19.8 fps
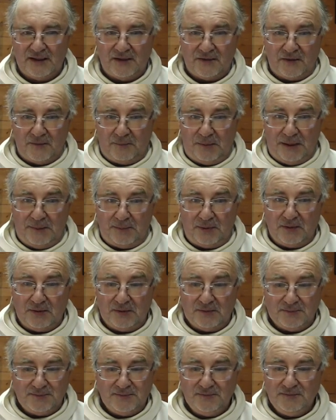the
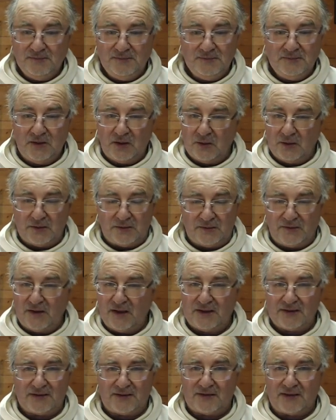people who at
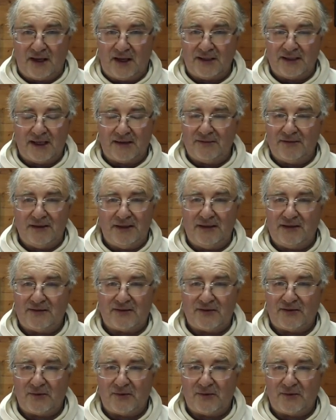first sight have least